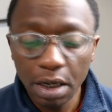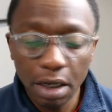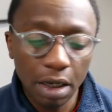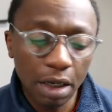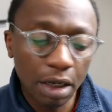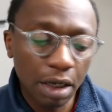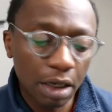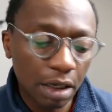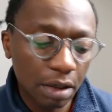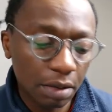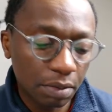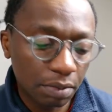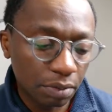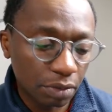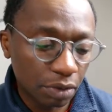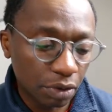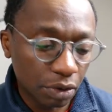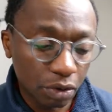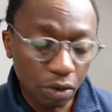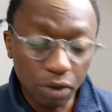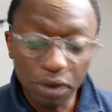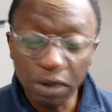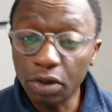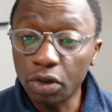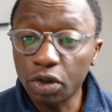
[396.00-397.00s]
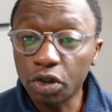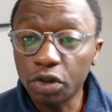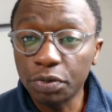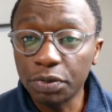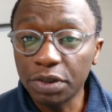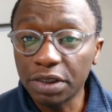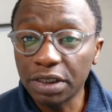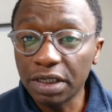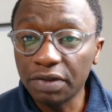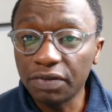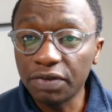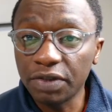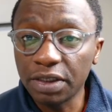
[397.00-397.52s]
Your customer
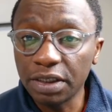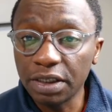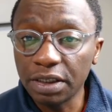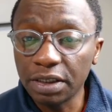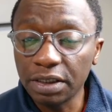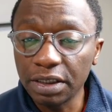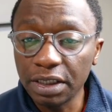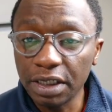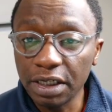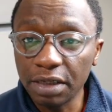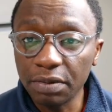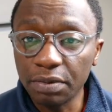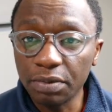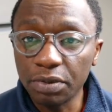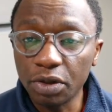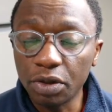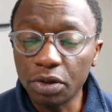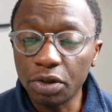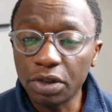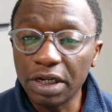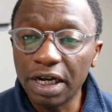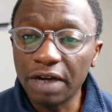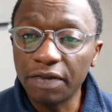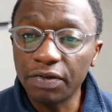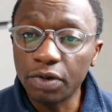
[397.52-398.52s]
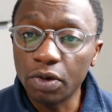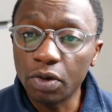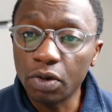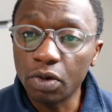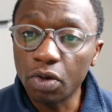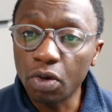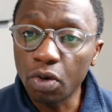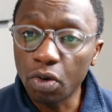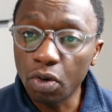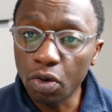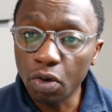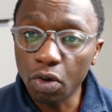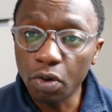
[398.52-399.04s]
services team. You're going to have your
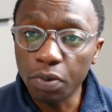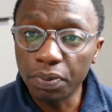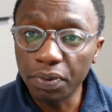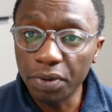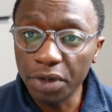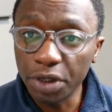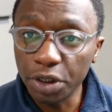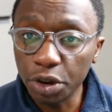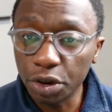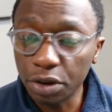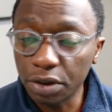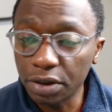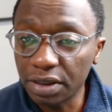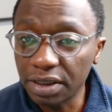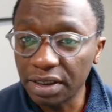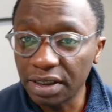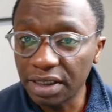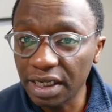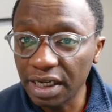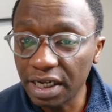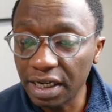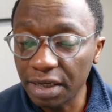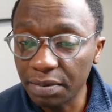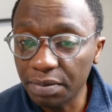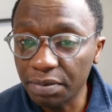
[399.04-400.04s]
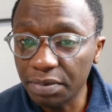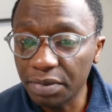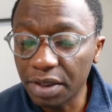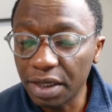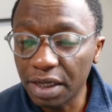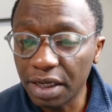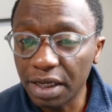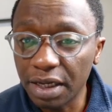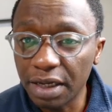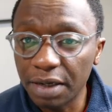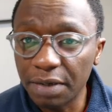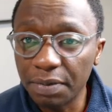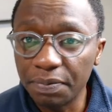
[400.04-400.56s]
core operations team.
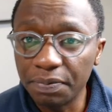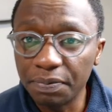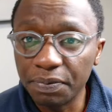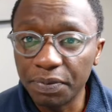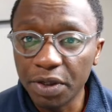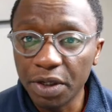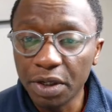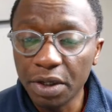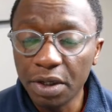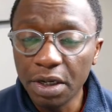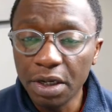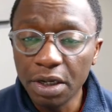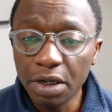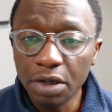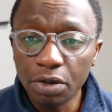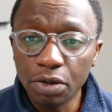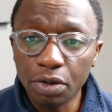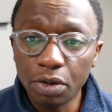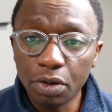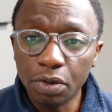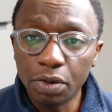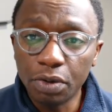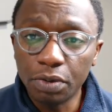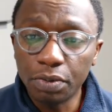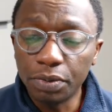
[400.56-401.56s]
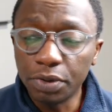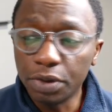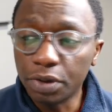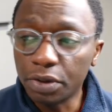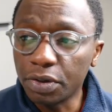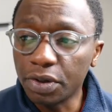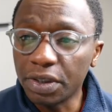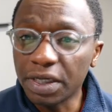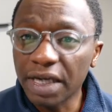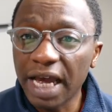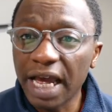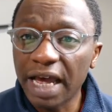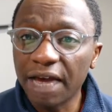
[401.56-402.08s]
You're
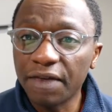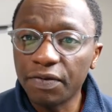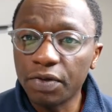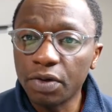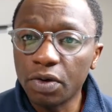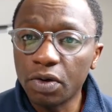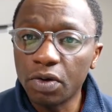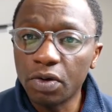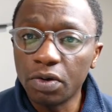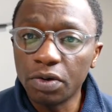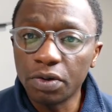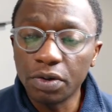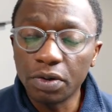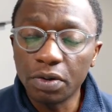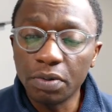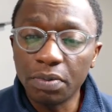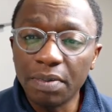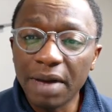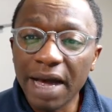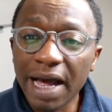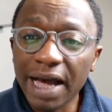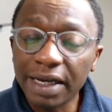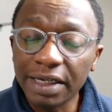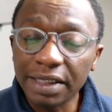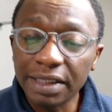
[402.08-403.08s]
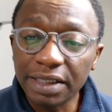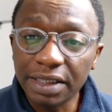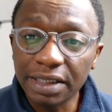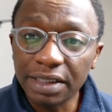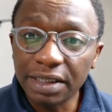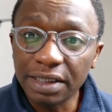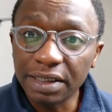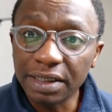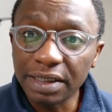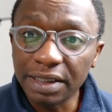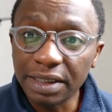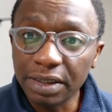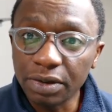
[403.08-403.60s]
going to have your marketing
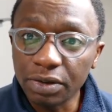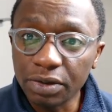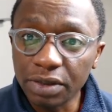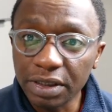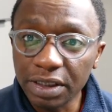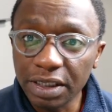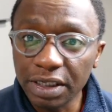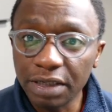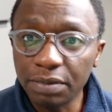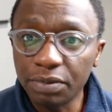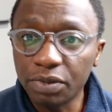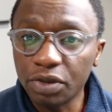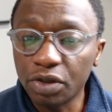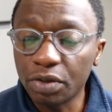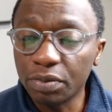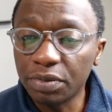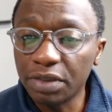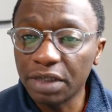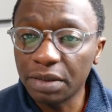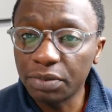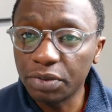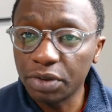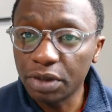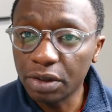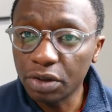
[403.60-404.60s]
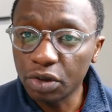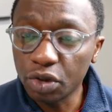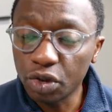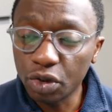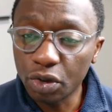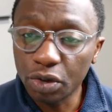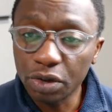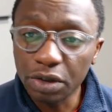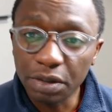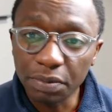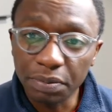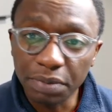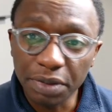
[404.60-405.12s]
and sales team. Sometimes you
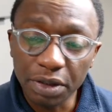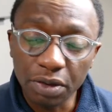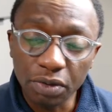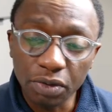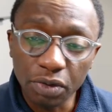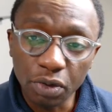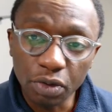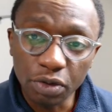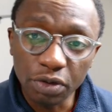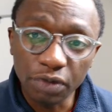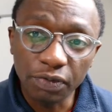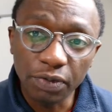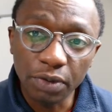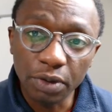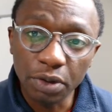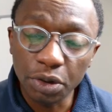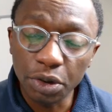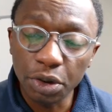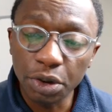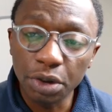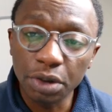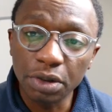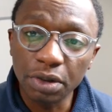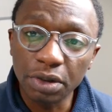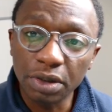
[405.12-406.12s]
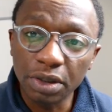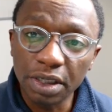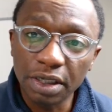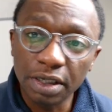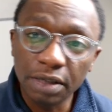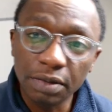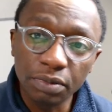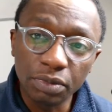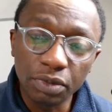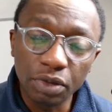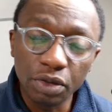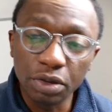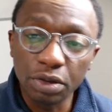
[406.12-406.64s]
outsource a bit of those functions
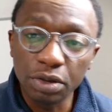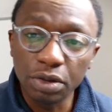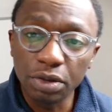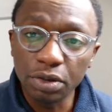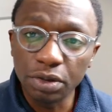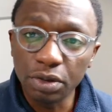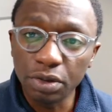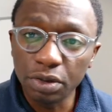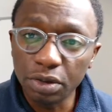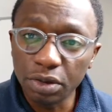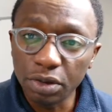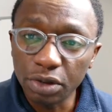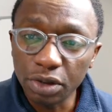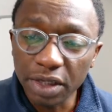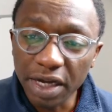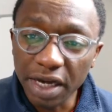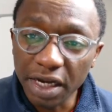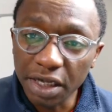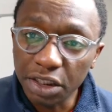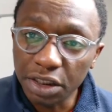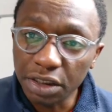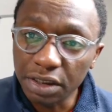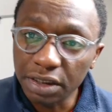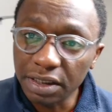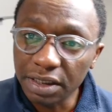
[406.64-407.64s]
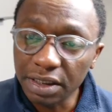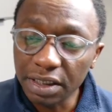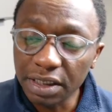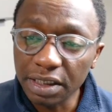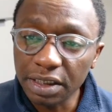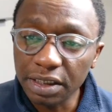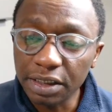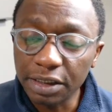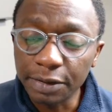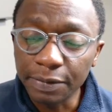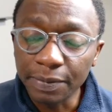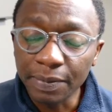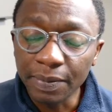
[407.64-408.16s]
to
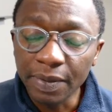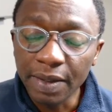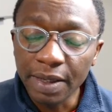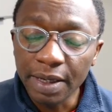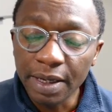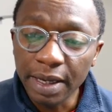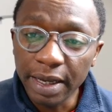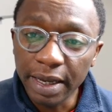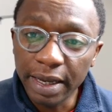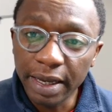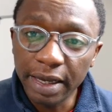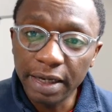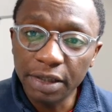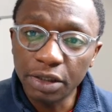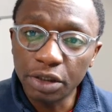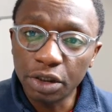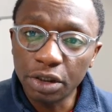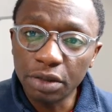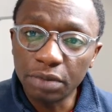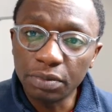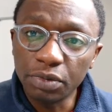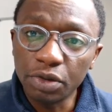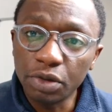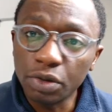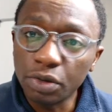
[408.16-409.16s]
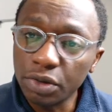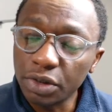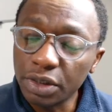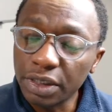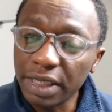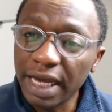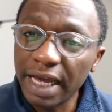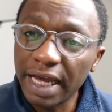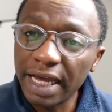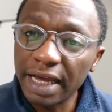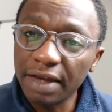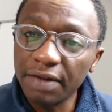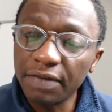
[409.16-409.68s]
agencies, and you're going to
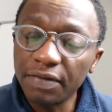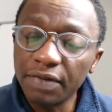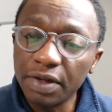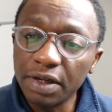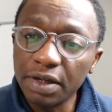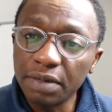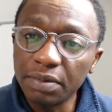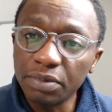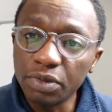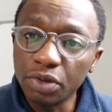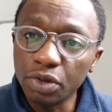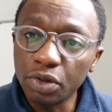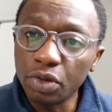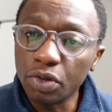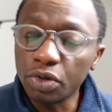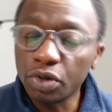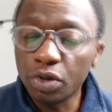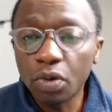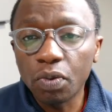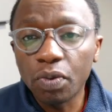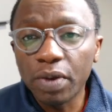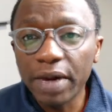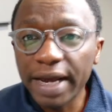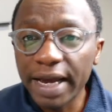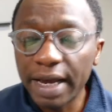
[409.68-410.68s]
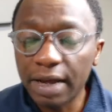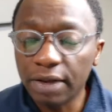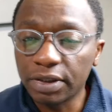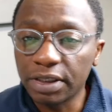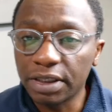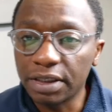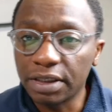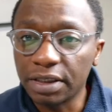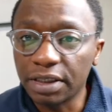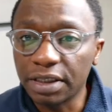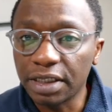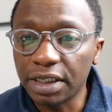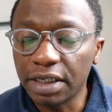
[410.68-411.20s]
have your
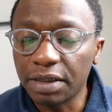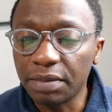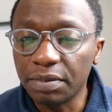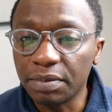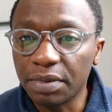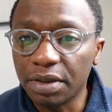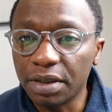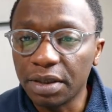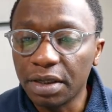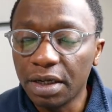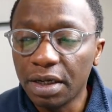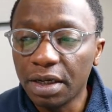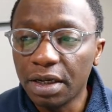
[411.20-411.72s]
warehousing team.